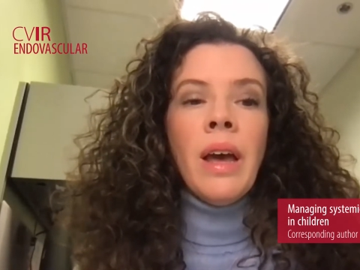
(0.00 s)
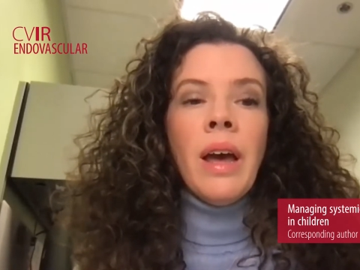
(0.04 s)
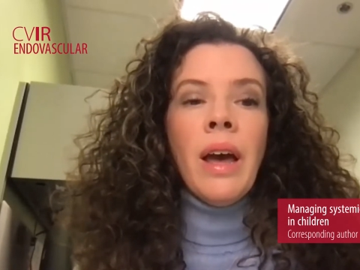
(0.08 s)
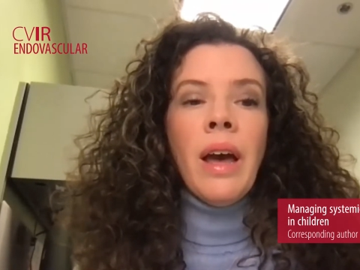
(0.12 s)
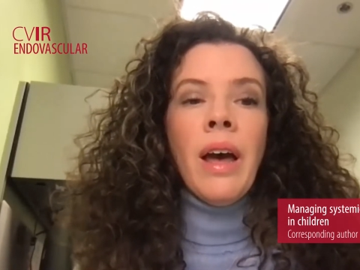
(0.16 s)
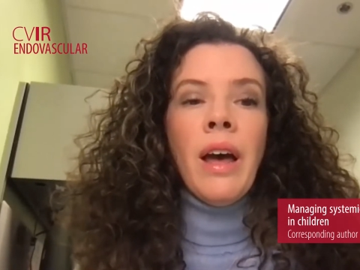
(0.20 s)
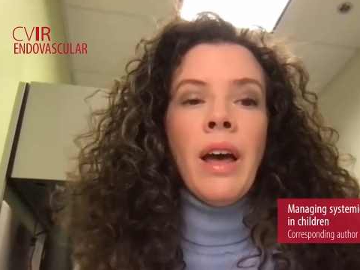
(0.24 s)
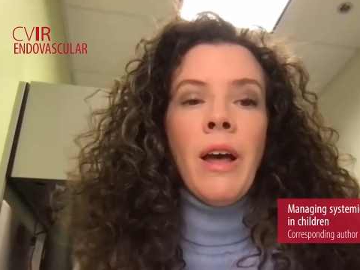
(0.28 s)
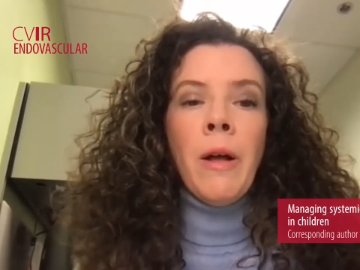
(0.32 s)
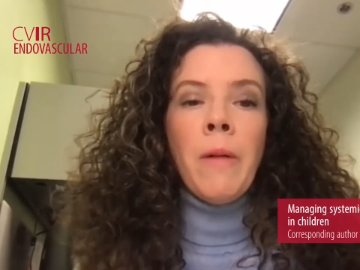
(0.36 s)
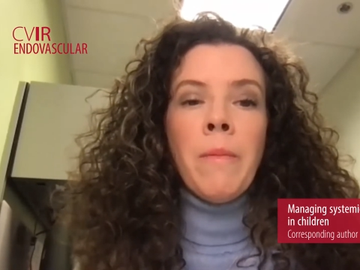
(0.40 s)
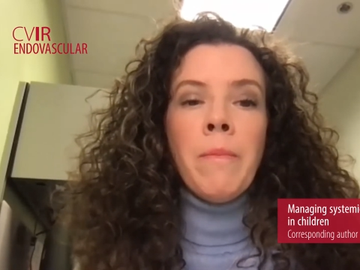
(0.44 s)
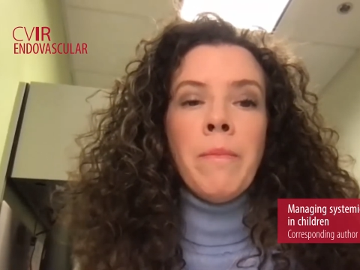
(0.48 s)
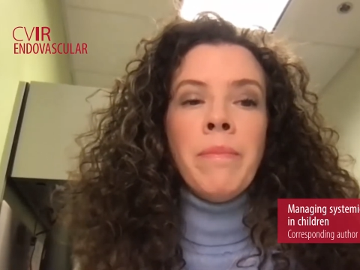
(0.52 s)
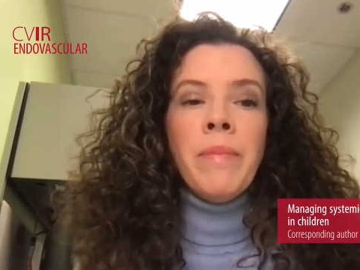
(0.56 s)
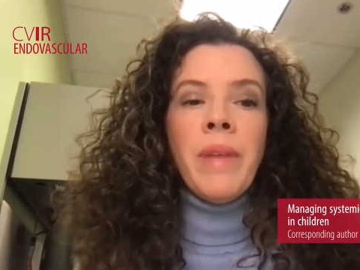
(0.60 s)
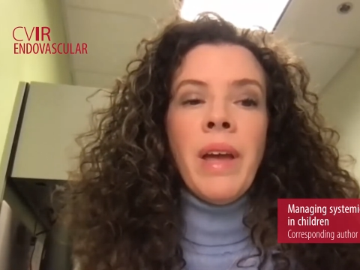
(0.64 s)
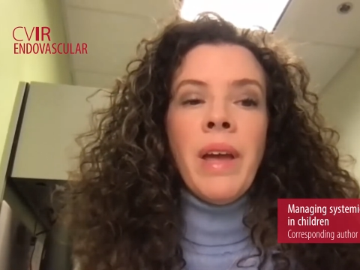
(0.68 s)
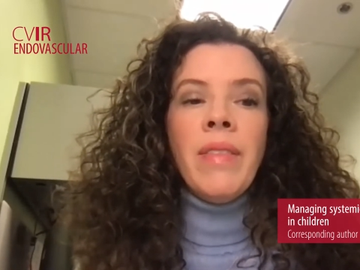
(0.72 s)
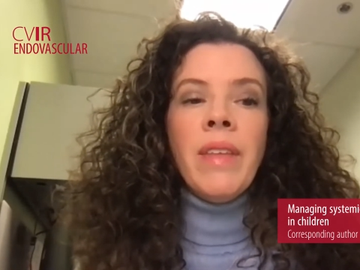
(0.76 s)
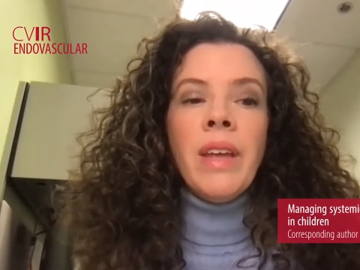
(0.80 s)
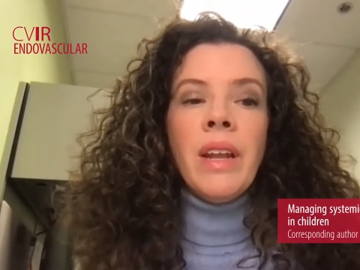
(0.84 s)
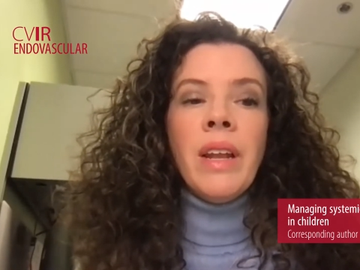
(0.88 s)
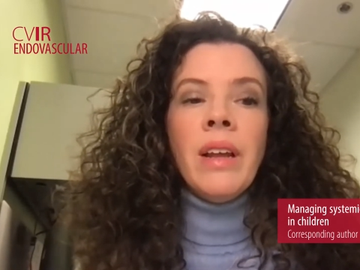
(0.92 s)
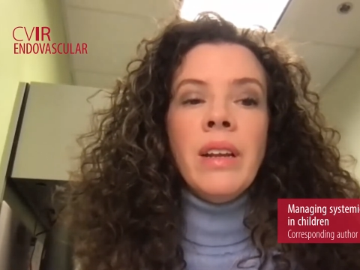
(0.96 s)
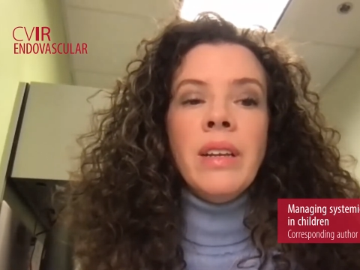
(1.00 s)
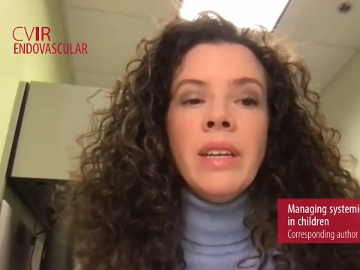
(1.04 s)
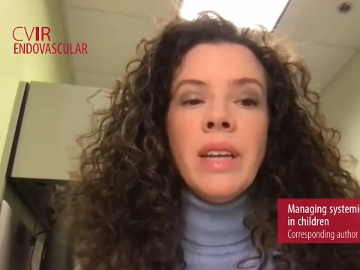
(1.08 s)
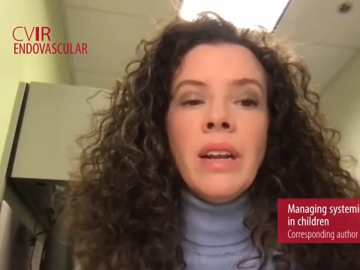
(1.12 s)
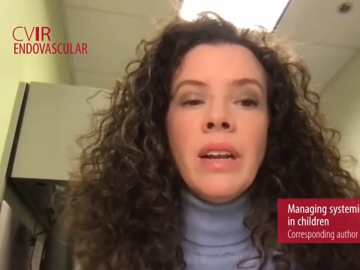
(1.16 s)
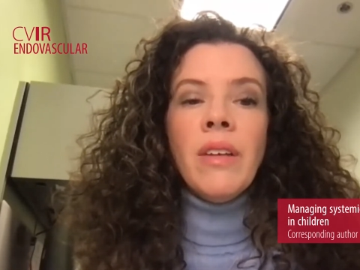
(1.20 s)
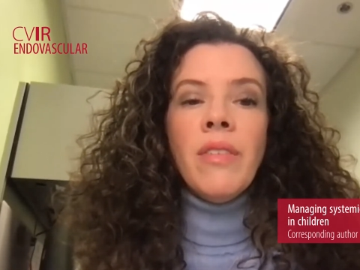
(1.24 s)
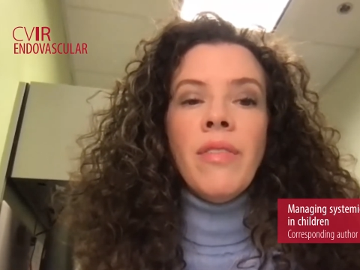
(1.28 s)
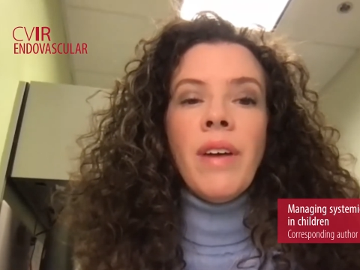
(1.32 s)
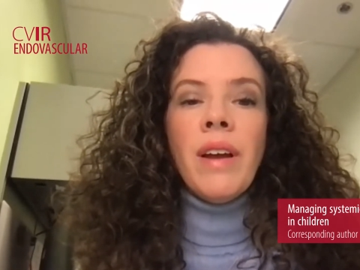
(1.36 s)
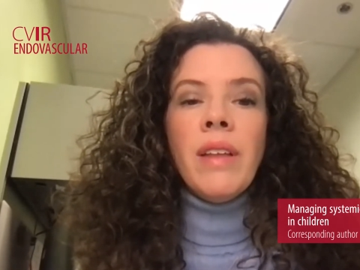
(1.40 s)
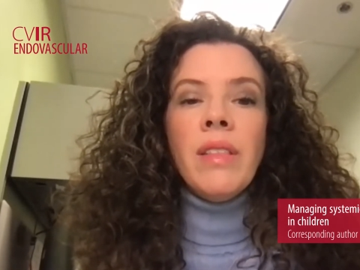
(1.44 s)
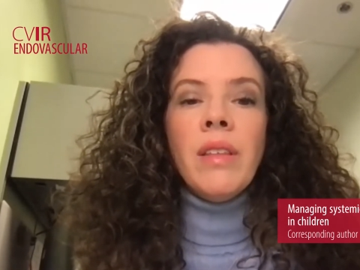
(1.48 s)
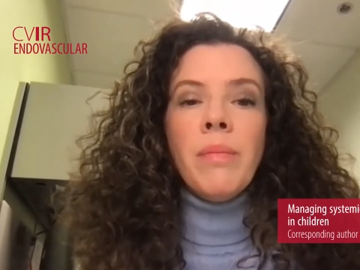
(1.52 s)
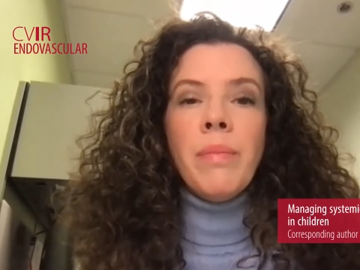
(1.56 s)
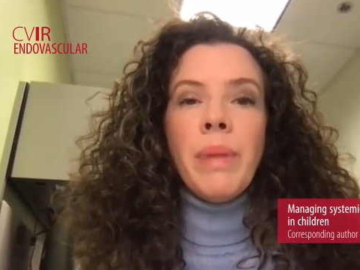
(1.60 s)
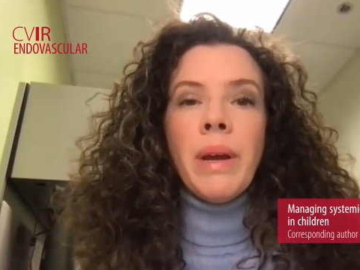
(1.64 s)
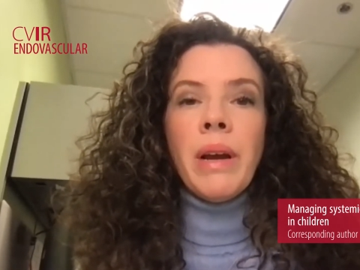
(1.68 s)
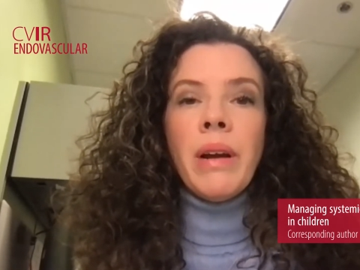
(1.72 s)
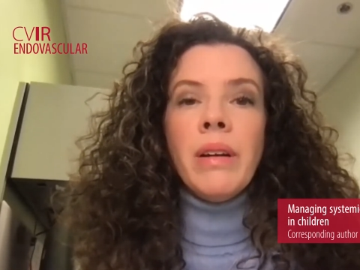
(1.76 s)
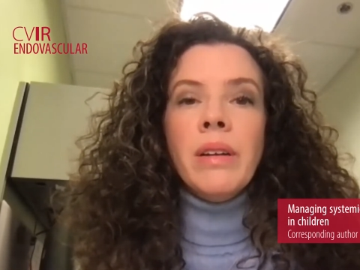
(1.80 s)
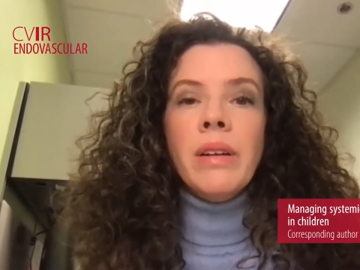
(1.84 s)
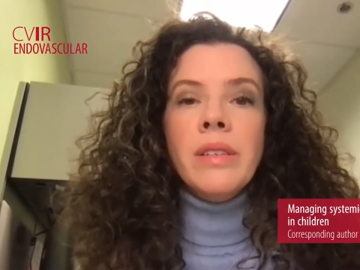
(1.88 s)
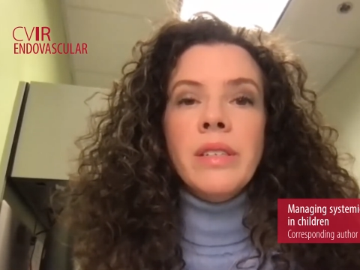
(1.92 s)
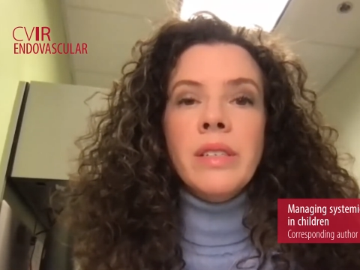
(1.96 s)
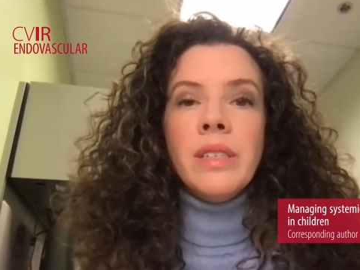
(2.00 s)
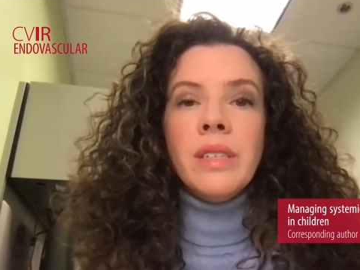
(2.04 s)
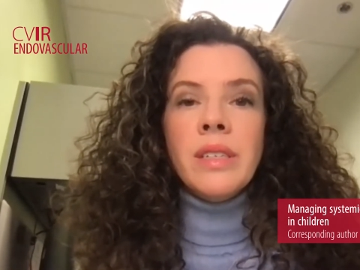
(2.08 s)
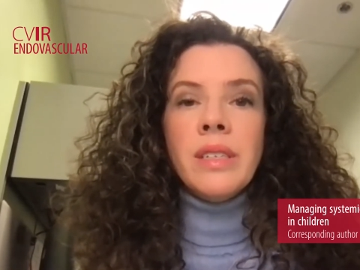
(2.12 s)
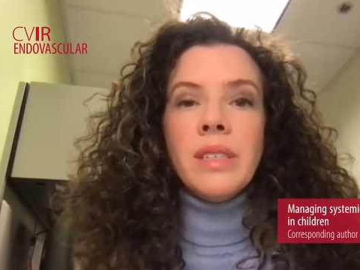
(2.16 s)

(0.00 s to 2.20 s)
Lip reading: and then identify the barriers to